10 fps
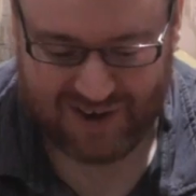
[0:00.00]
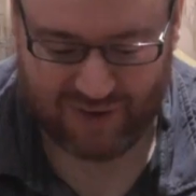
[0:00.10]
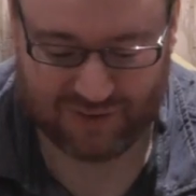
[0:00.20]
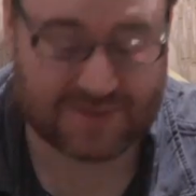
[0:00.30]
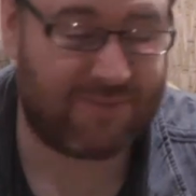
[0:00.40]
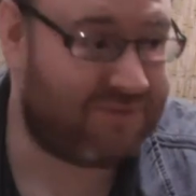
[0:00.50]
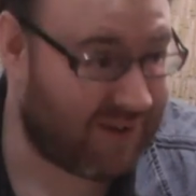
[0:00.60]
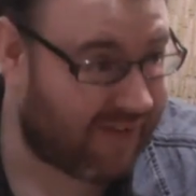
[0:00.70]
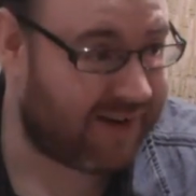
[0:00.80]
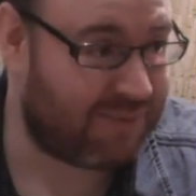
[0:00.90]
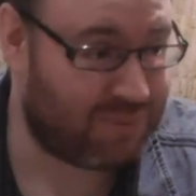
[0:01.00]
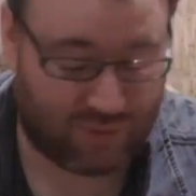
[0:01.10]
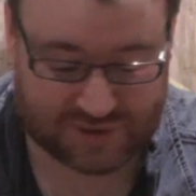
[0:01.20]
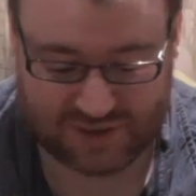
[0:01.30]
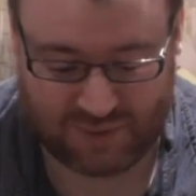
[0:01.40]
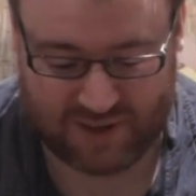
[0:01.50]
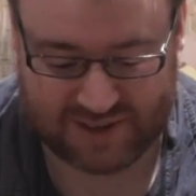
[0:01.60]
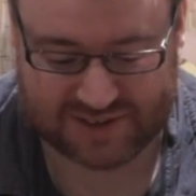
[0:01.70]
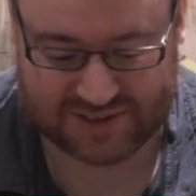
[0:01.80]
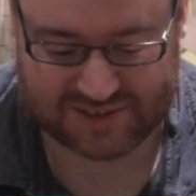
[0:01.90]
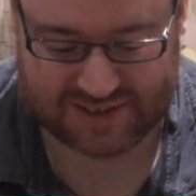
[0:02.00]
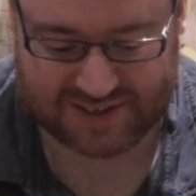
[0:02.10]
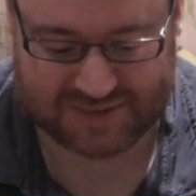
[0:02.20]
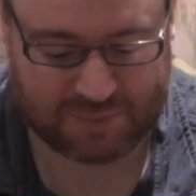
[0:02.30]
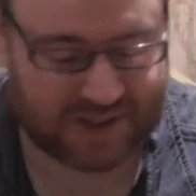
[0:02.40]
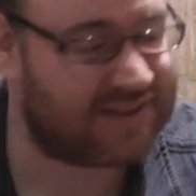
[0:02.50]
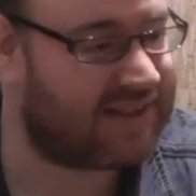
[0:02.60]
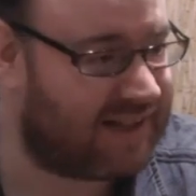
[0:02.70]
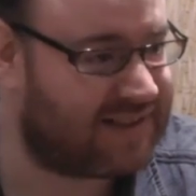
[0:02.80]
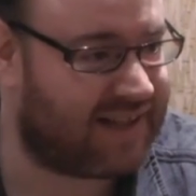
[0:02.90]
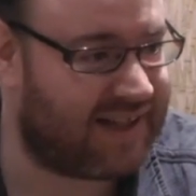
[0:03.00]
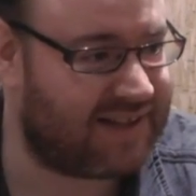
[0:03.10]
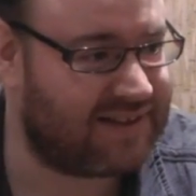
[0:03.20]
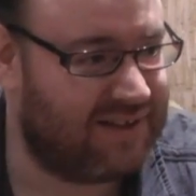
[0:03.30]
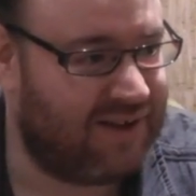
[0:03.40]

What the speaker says: I've got some very important questions. These have been sent in